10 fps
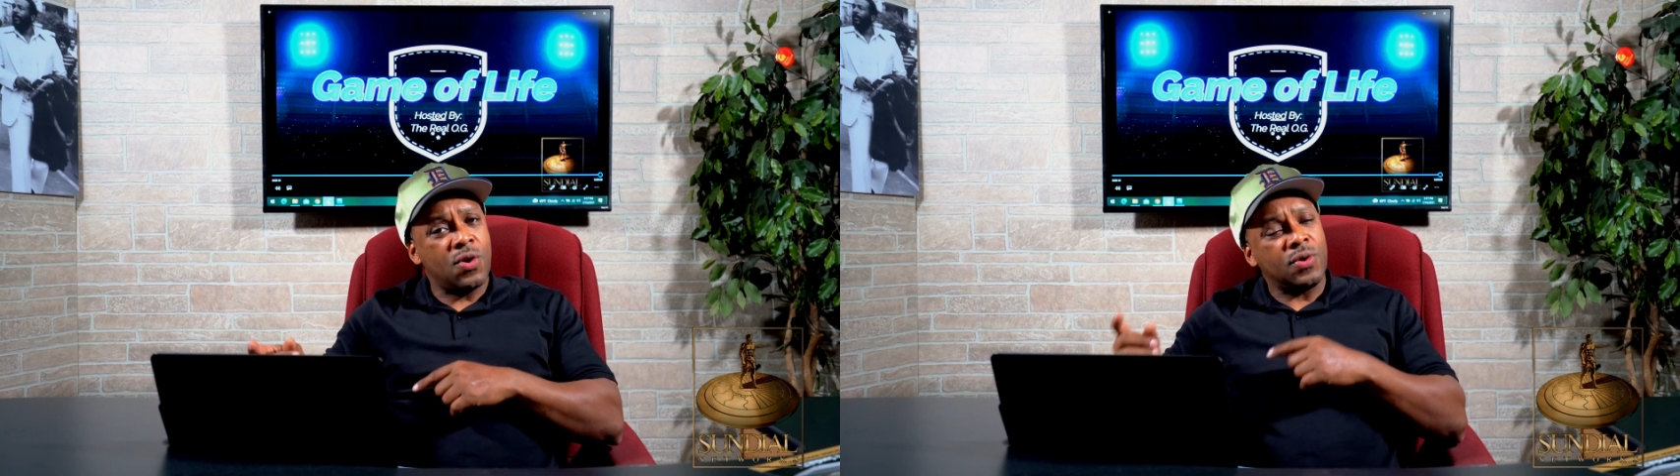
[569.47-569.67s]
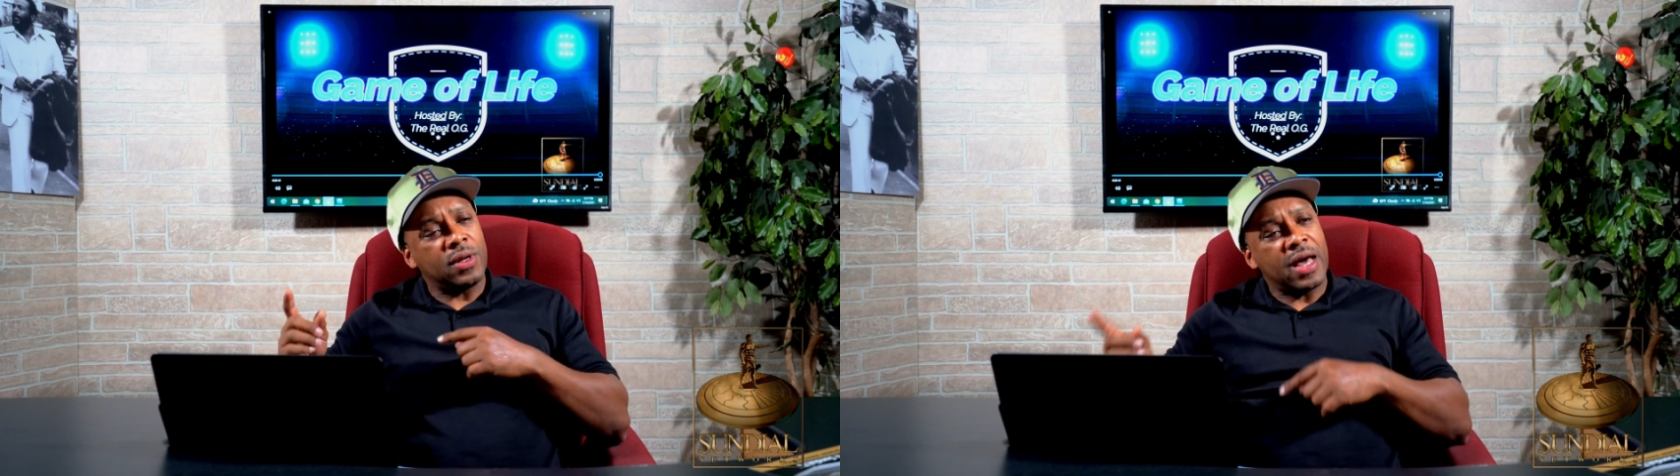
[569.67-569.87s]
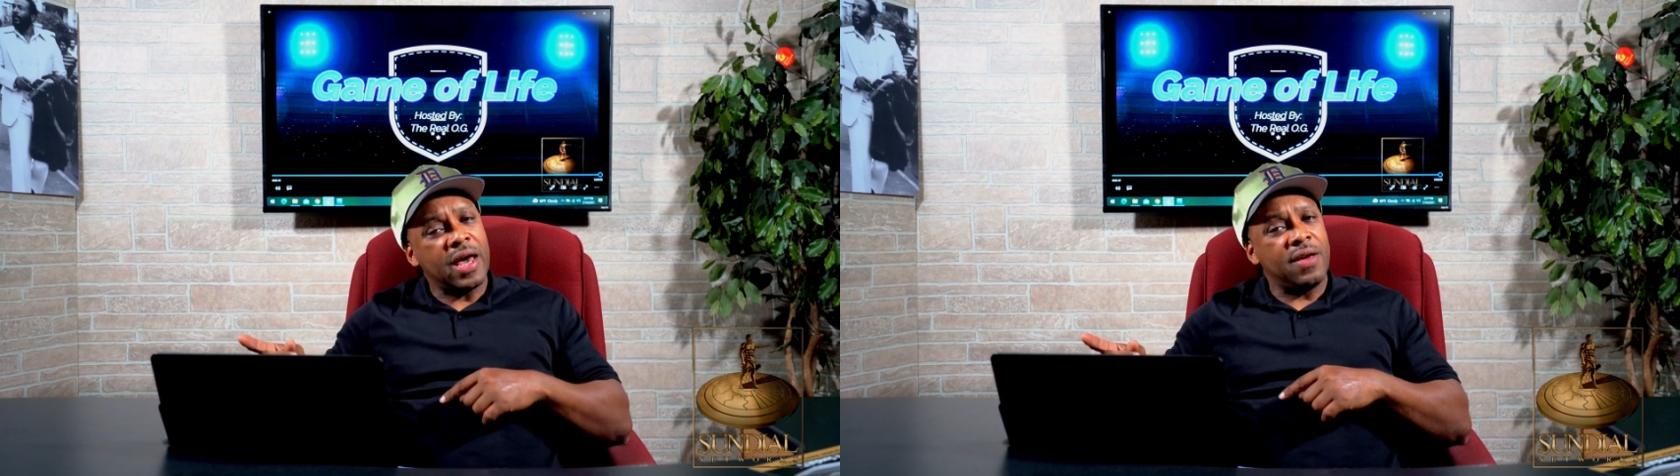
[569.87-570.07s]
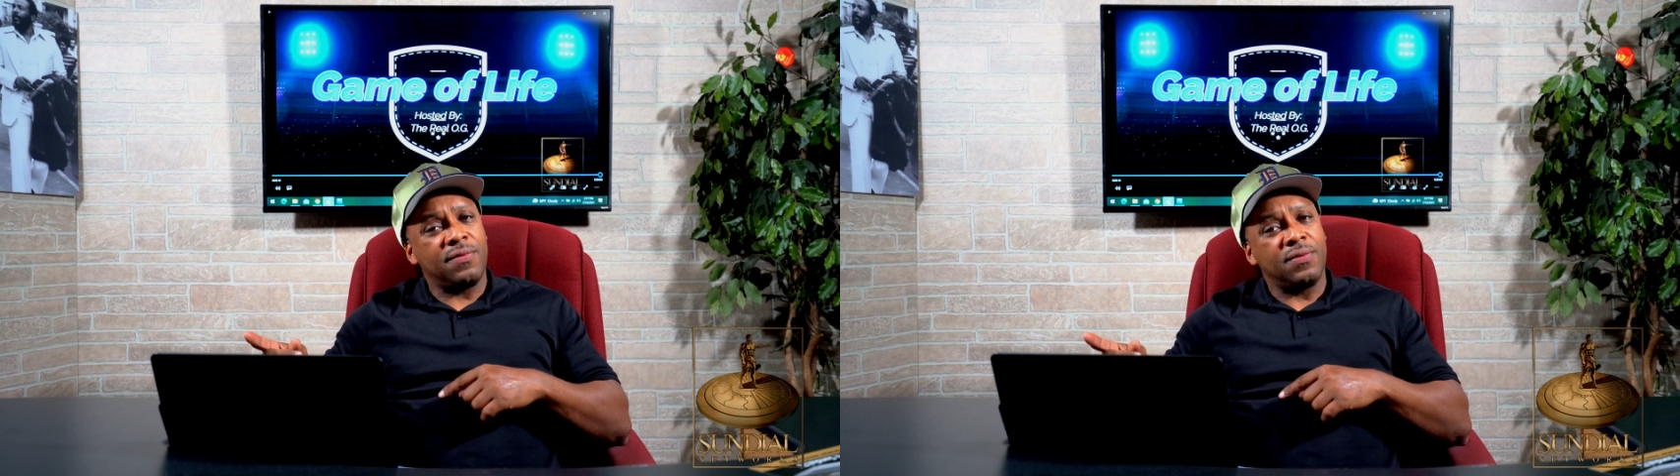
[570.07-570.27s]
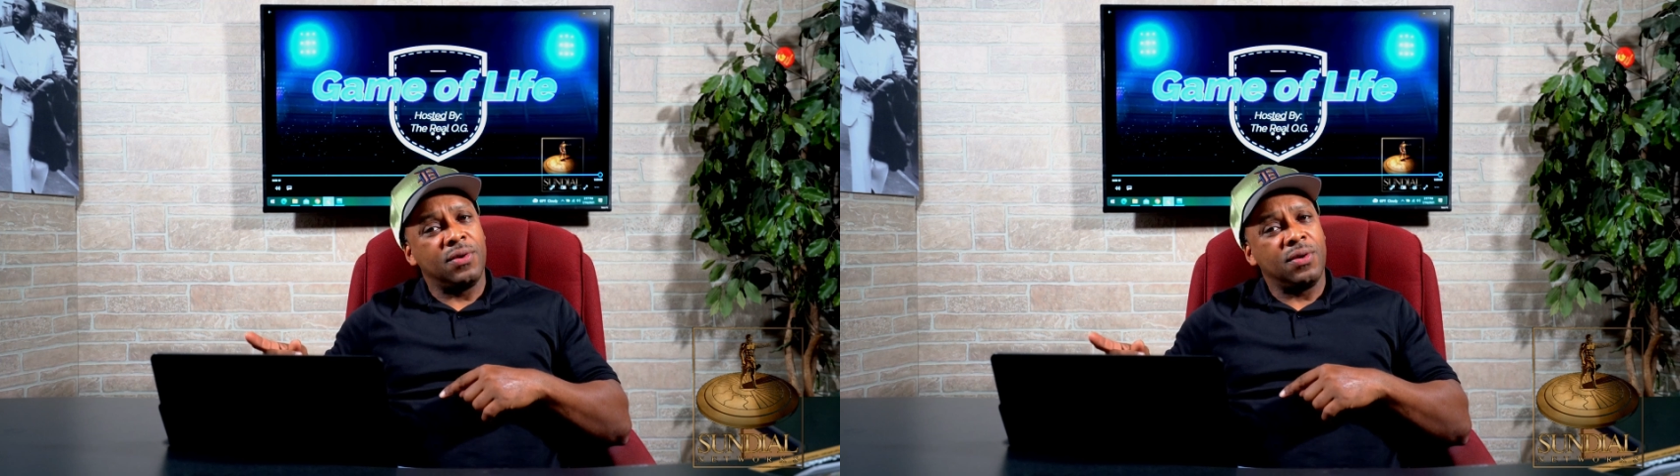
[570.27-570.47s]
on in
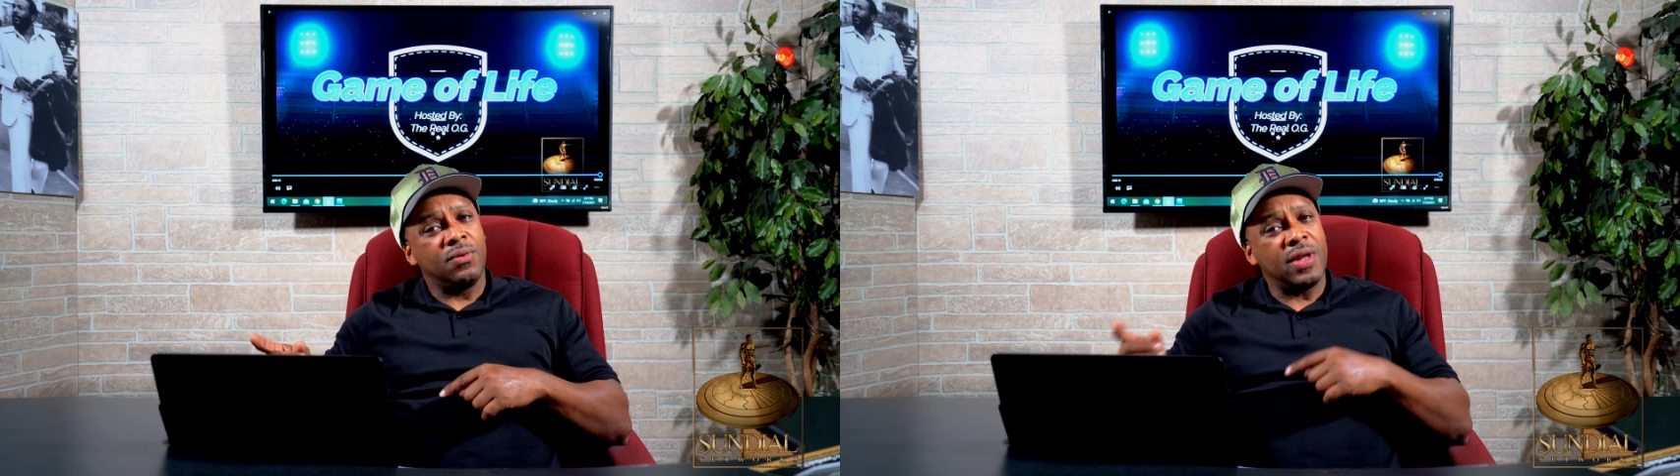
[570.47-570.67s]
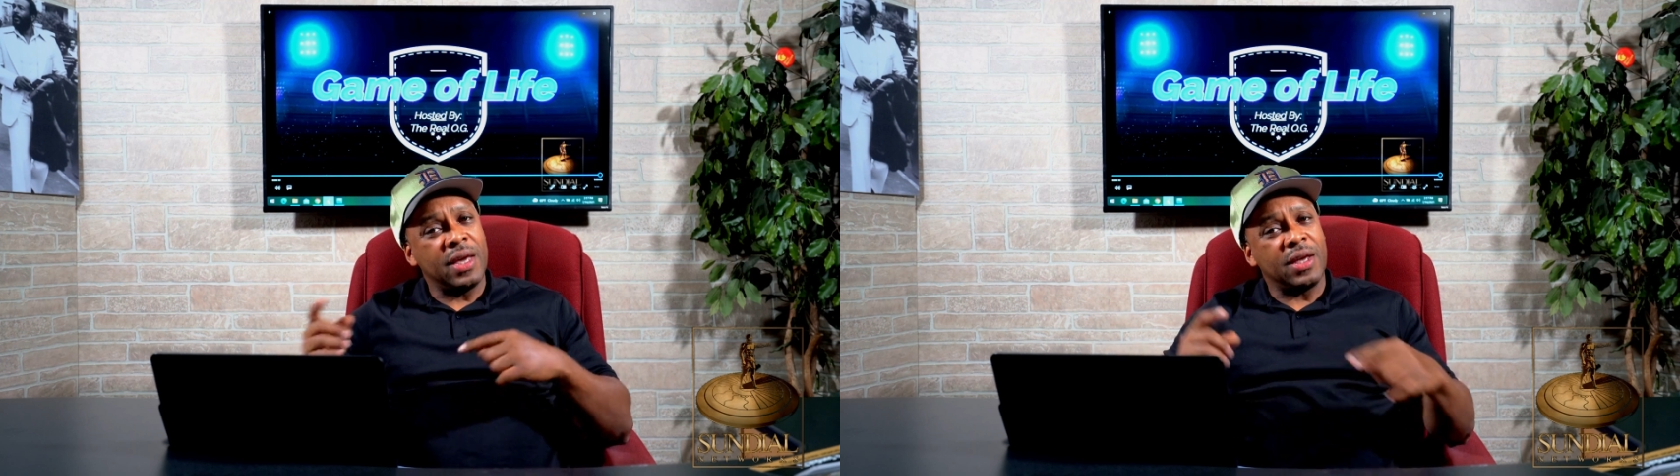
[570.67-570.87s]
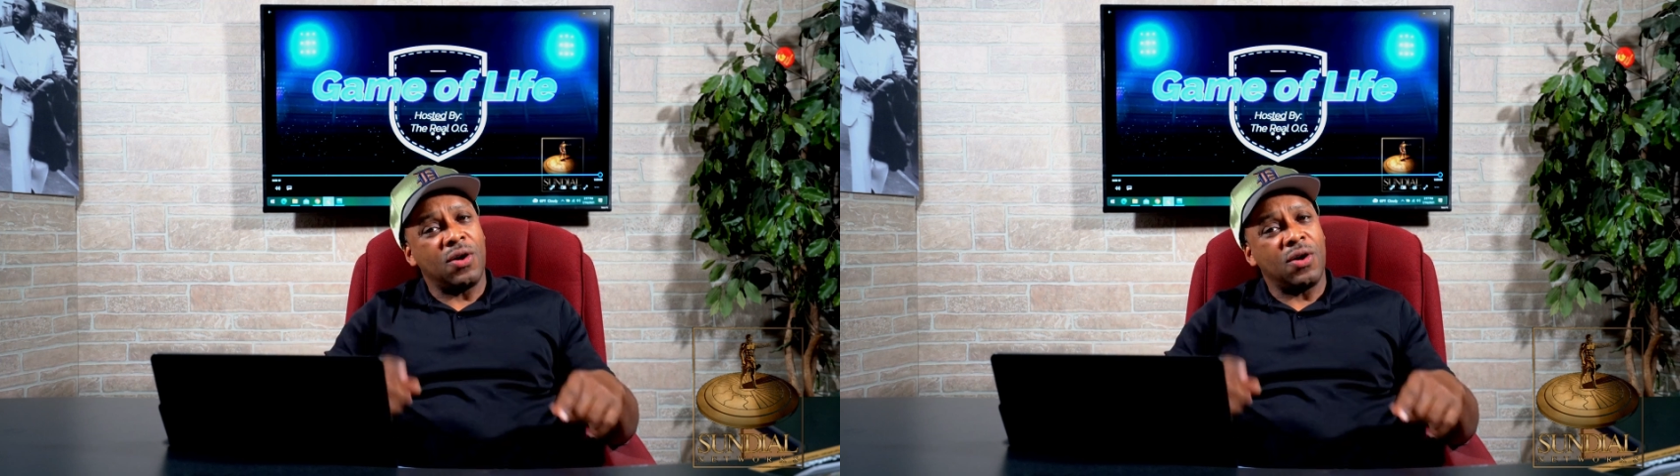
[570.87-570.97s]
life. When they get